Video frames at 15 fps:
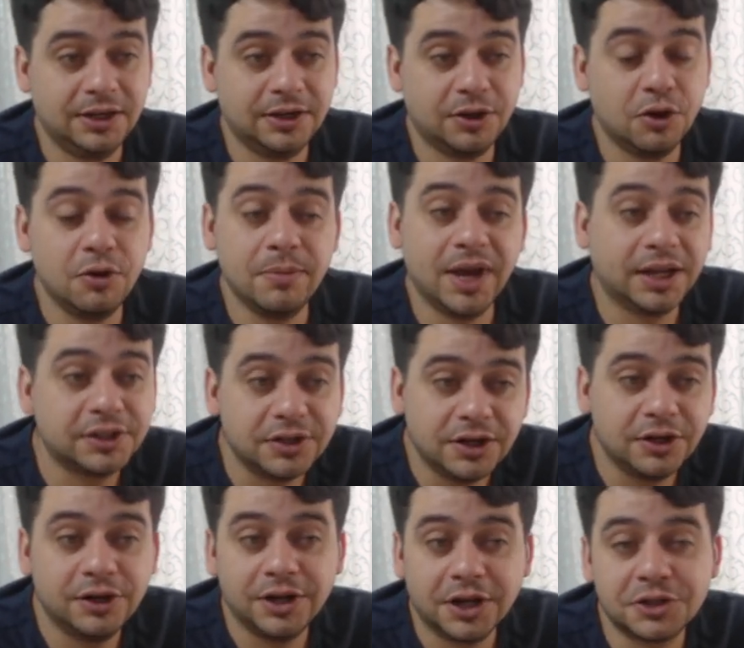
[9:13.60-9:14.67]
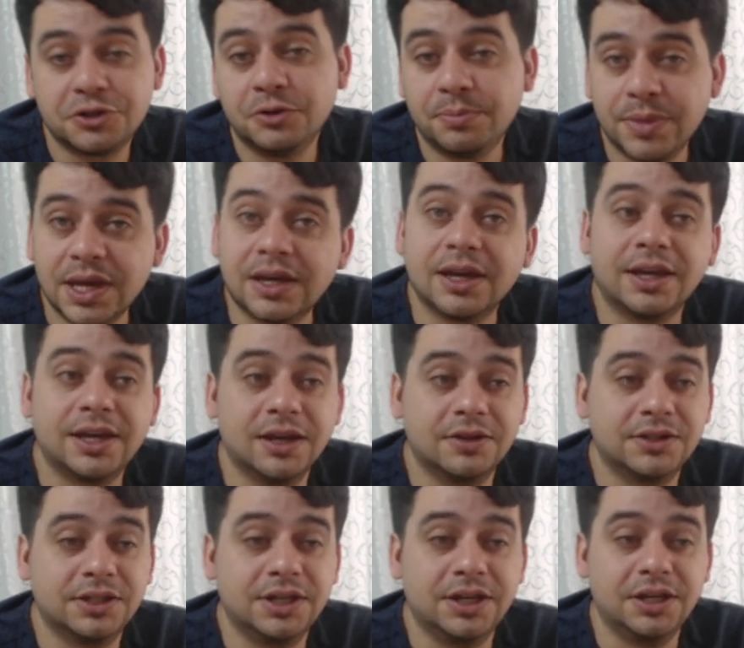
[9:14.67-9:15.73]
going back to international bank
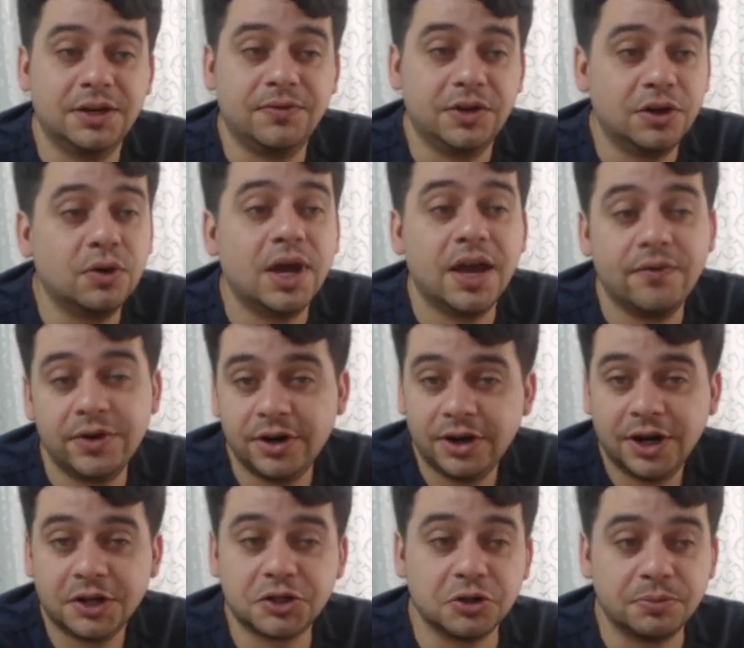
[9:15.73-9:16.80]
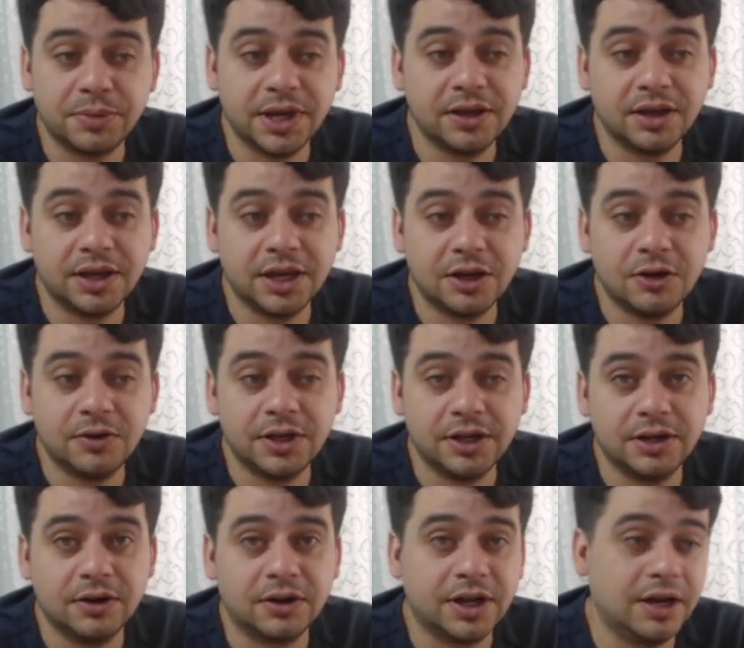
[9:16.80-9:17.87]
accounts again. If you don't have an international bank account,
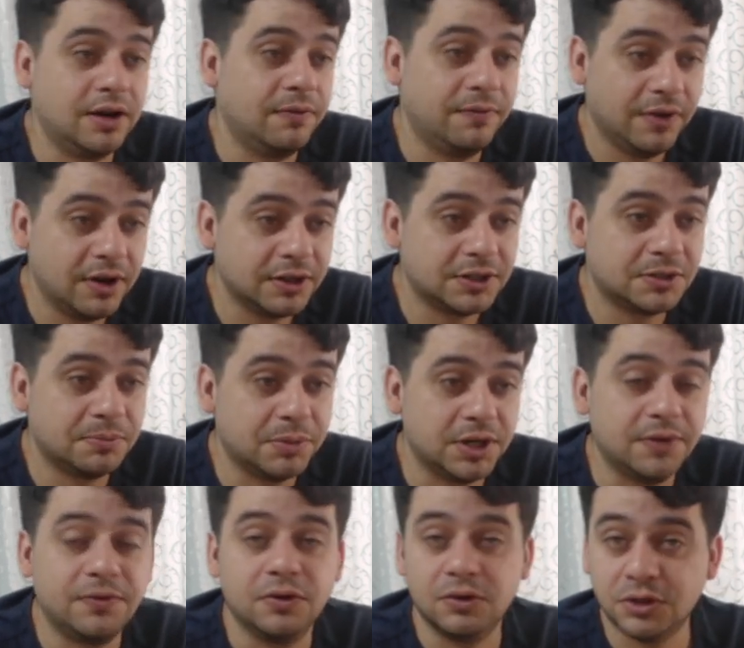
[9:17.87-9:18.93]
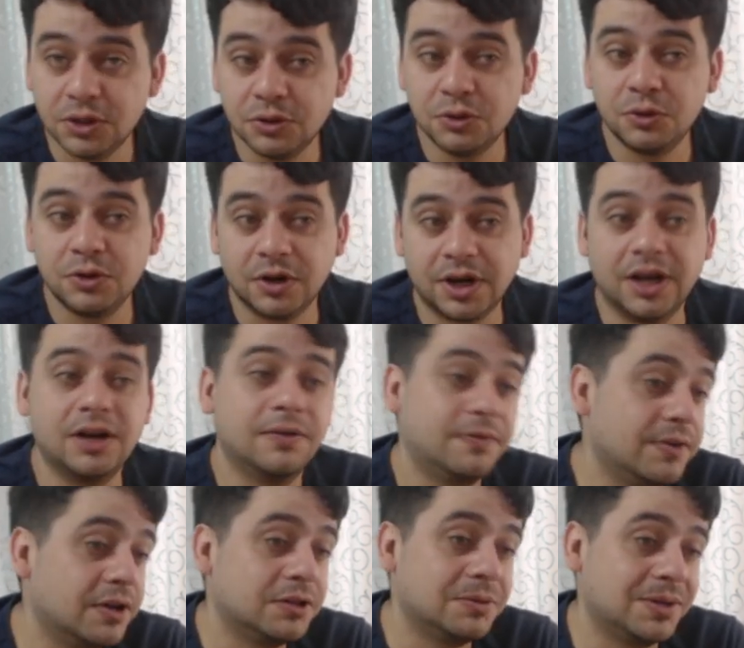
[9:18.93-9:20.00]
you're kind of fucked. But if you do, you're kind of
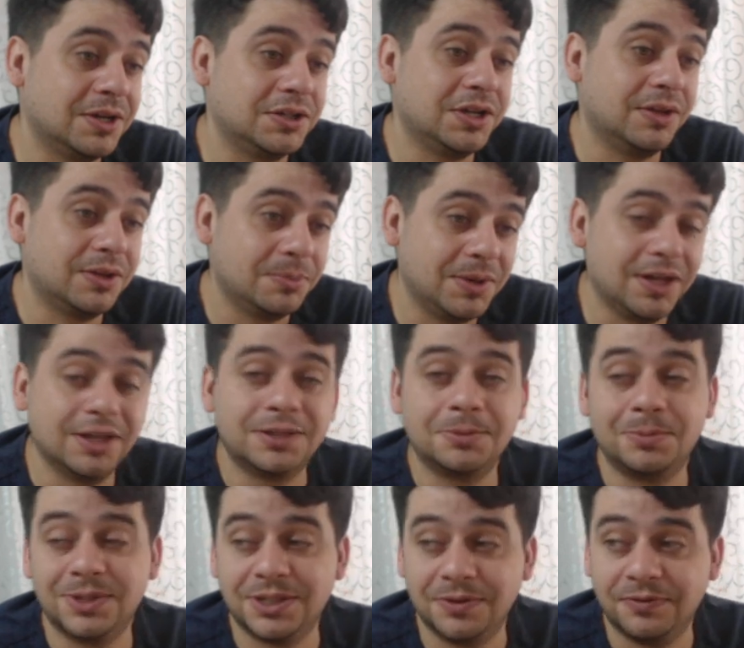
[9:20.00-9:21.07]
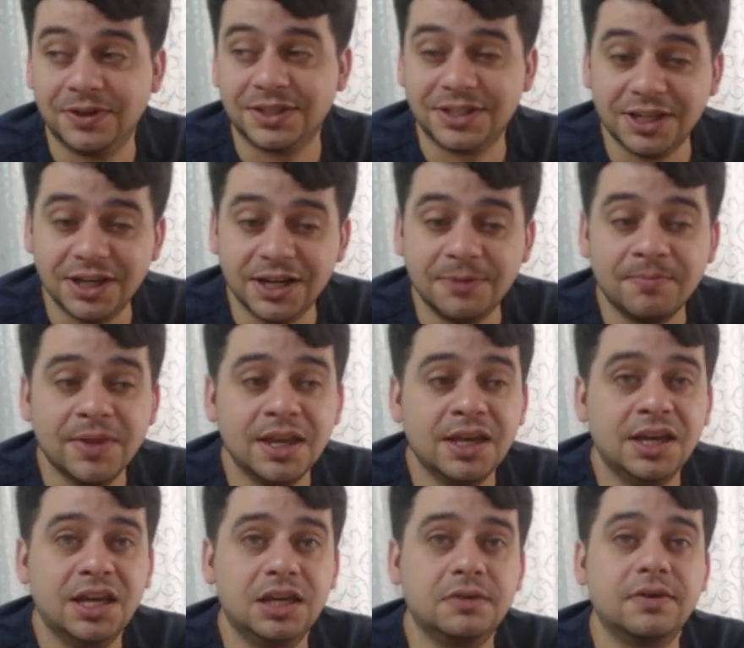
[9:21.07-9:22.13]
fucked because you have to be a specific city.
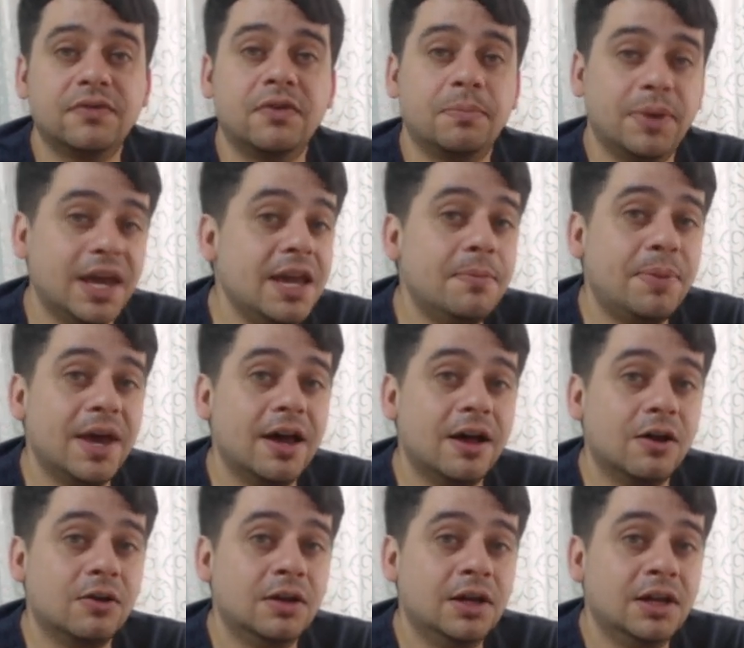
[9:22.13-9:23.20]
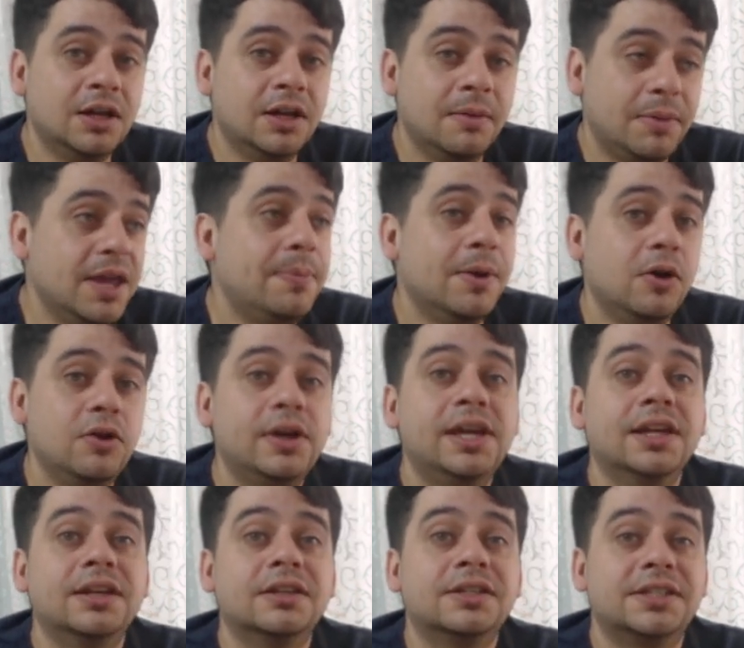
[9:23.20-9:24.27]
If you have a PayPal, you
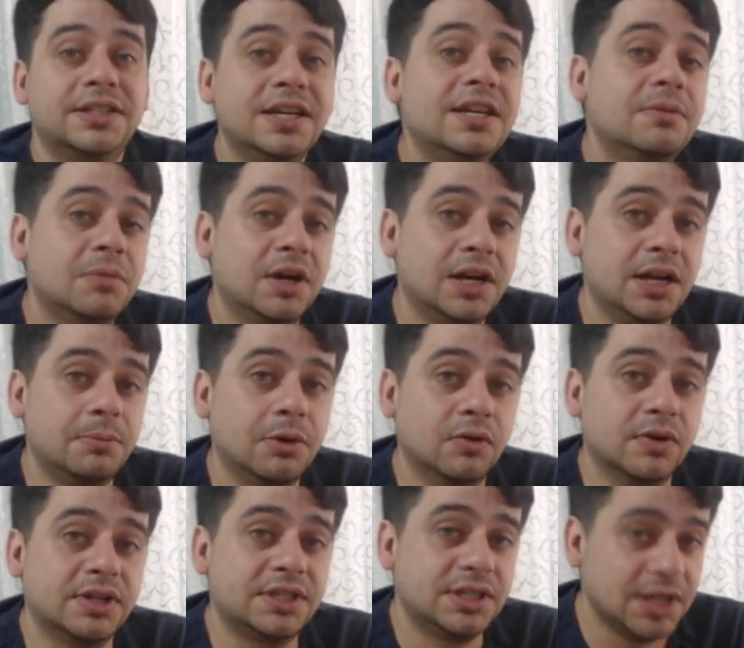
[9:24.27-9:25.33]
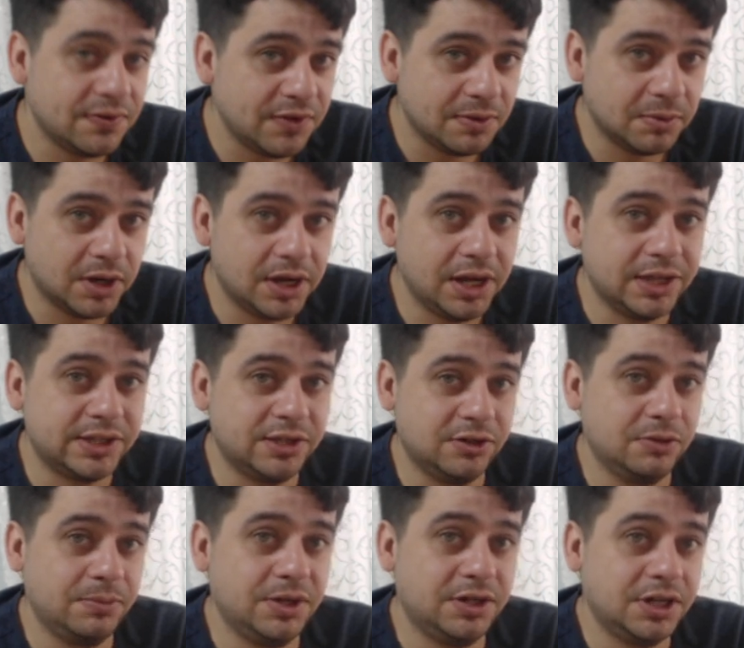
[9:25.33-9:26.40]
can send money, but receiving money is a
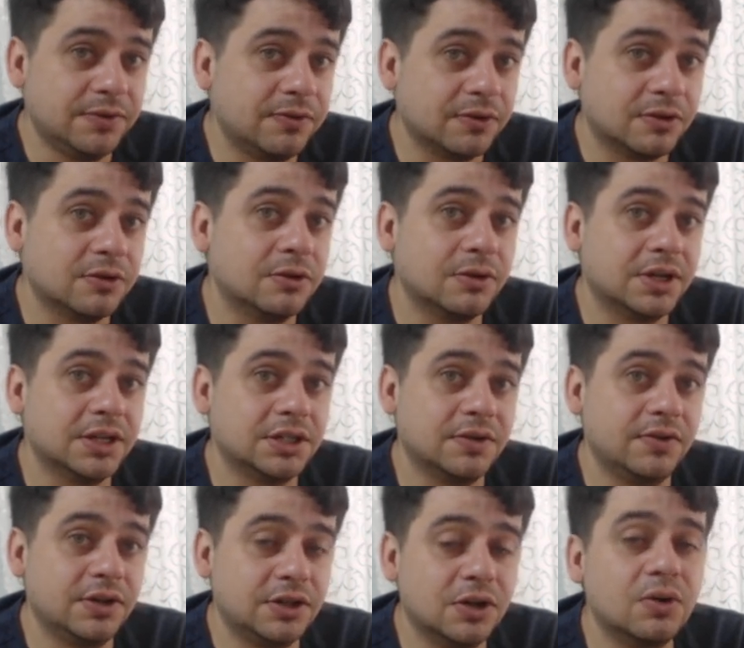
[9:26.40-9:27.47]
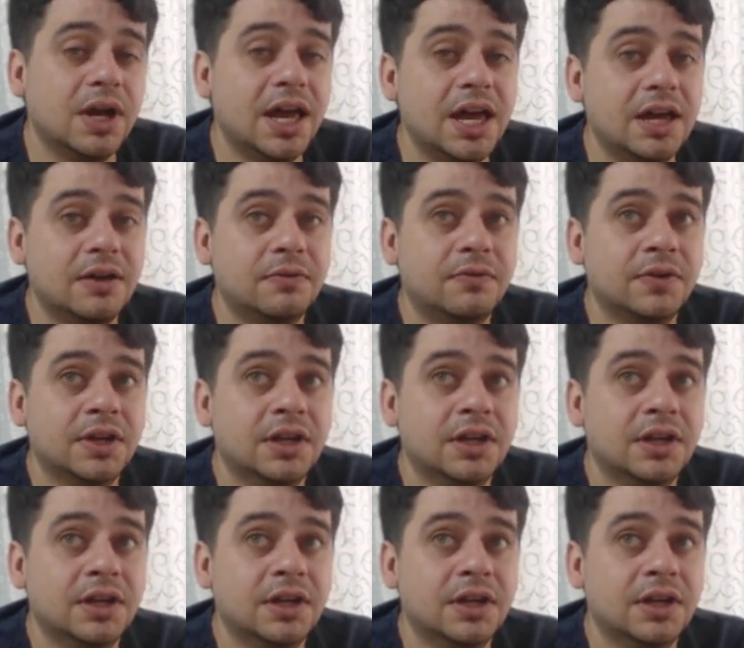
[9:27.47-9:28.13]
little bit difficult because if you don't have